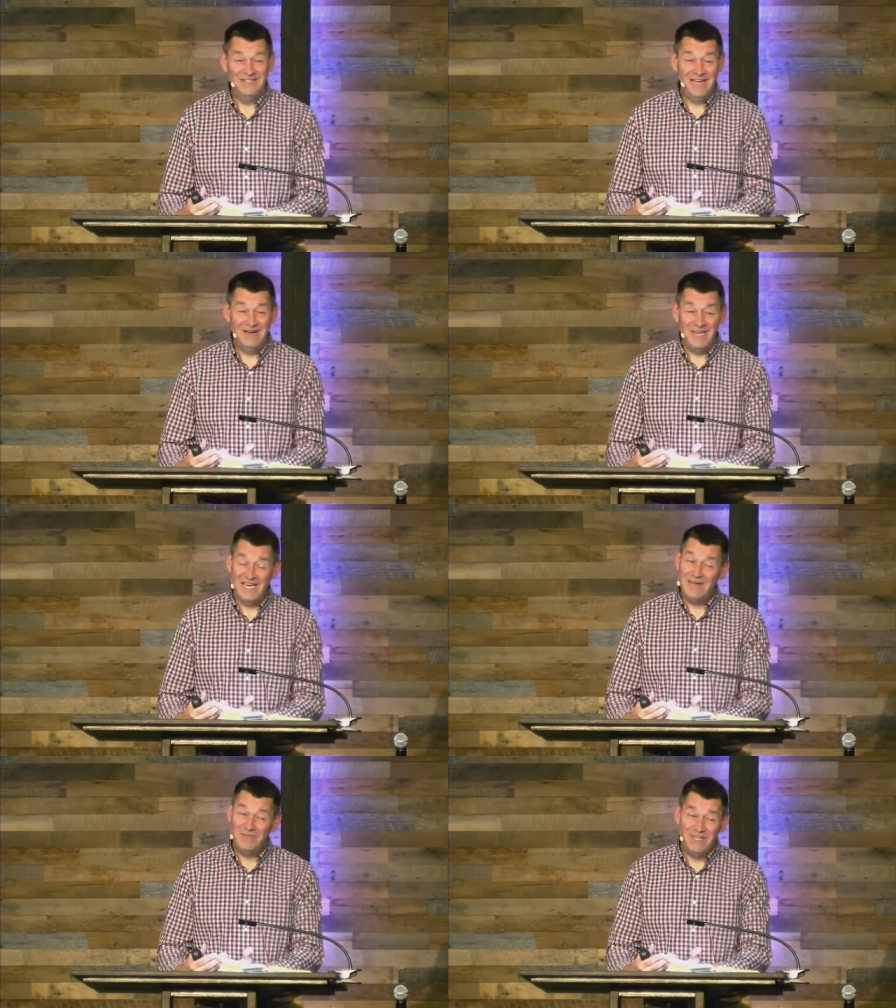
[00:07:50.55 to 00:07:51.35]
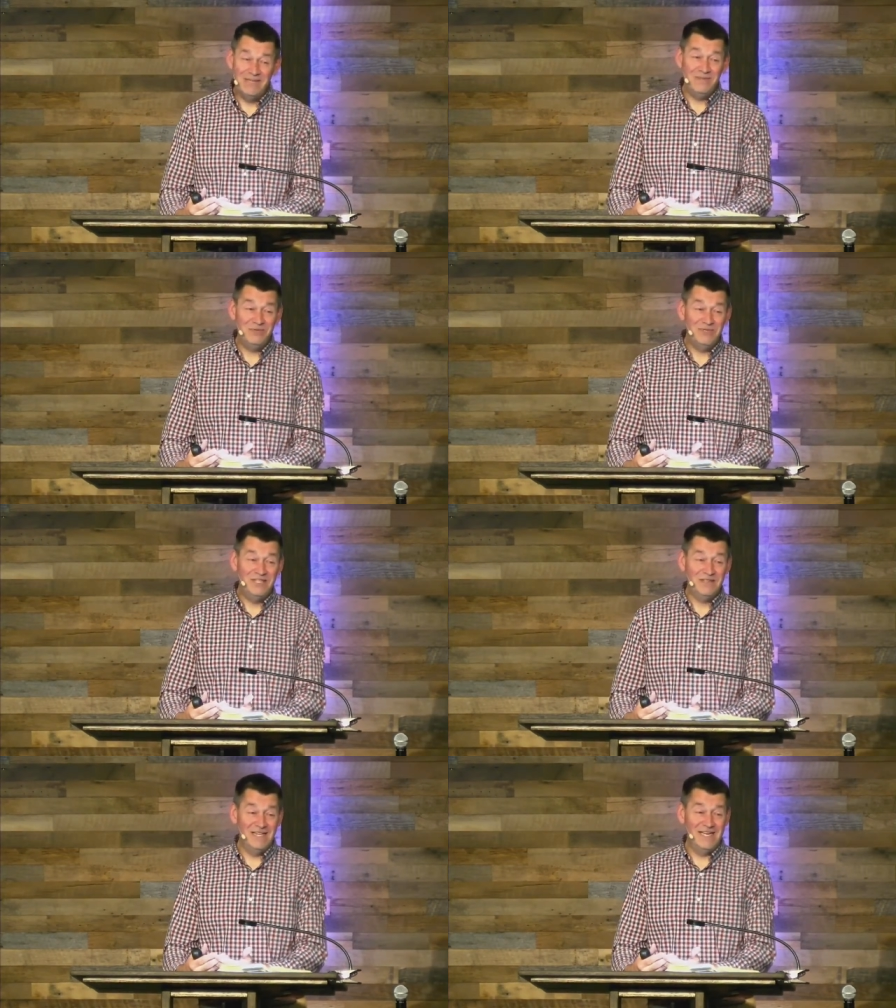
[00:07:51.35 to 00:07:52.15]
I mean, I'm reading between
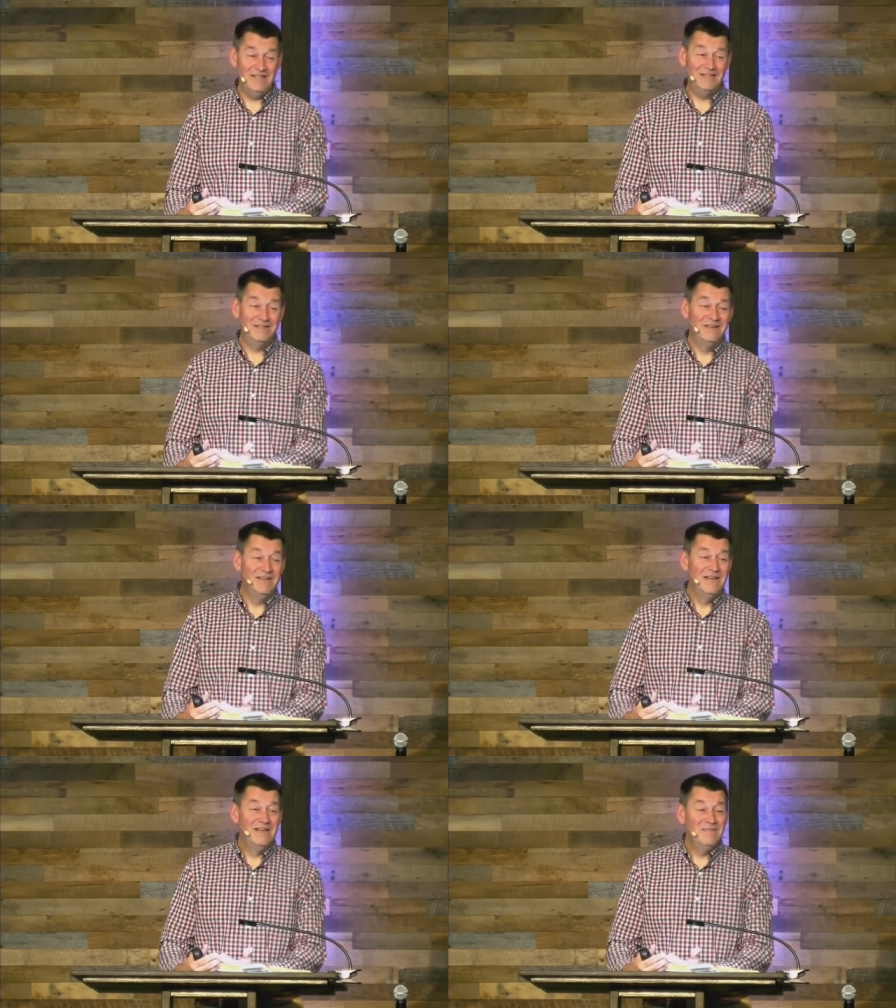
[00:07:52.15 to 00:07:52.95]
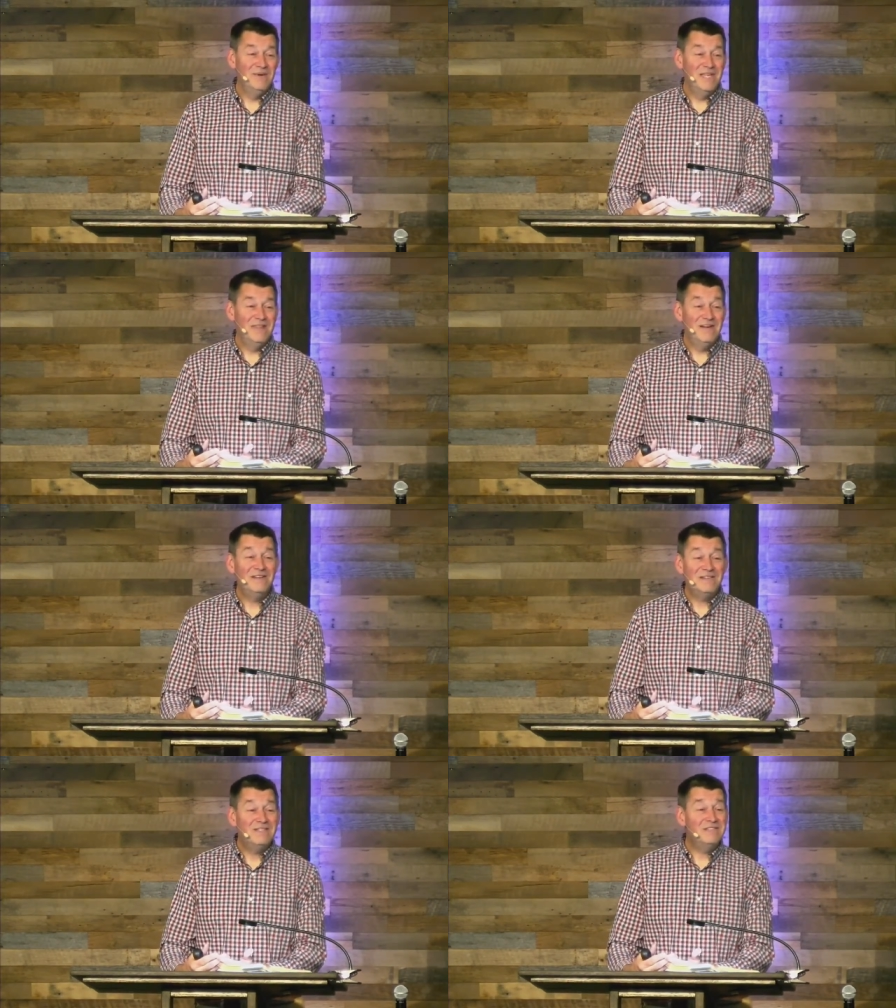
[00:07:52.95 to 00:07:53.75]
the lines, but
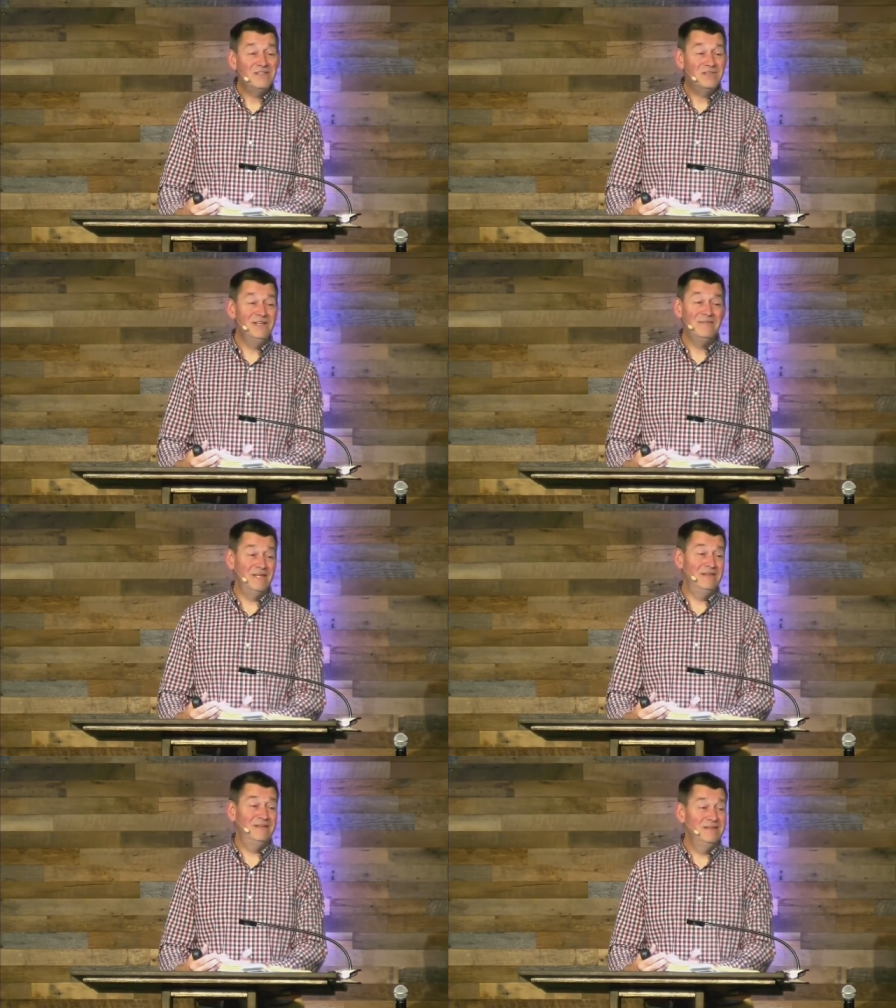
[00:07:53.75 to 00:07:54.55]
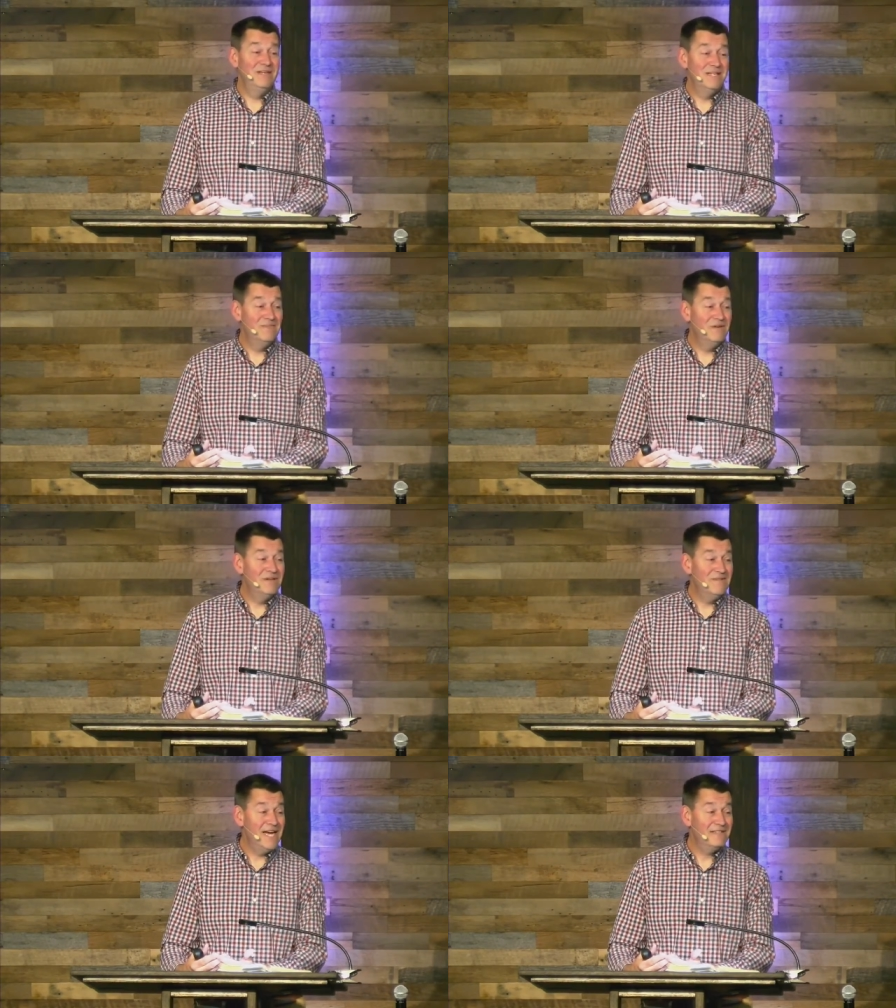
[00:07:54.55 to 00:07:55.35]
there's disagreement in the book
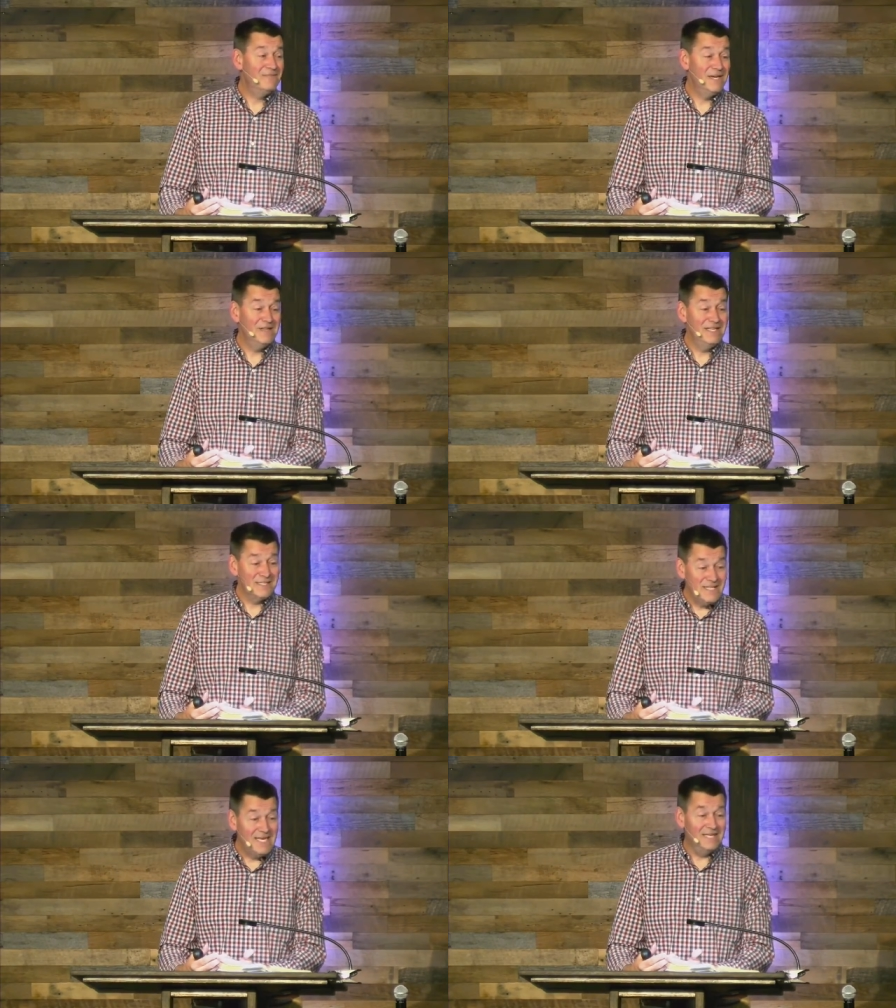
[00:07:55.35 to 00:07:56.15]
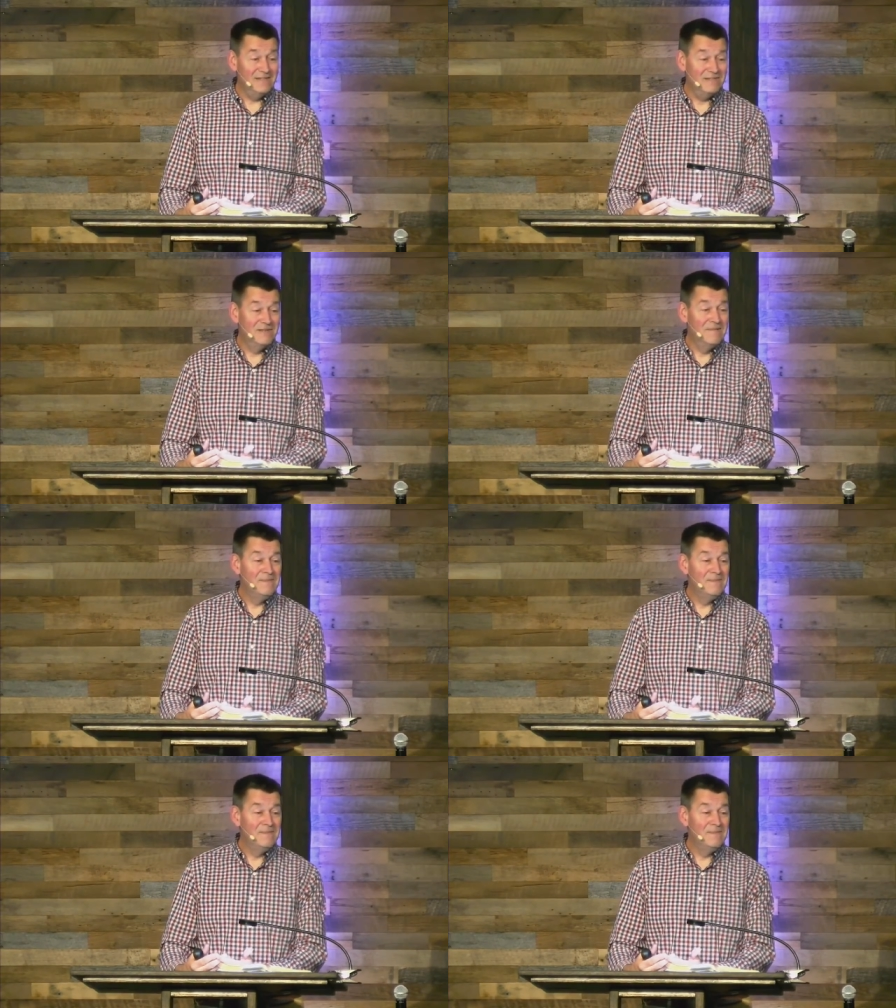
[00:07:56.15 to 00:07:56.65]
of Acts about these things.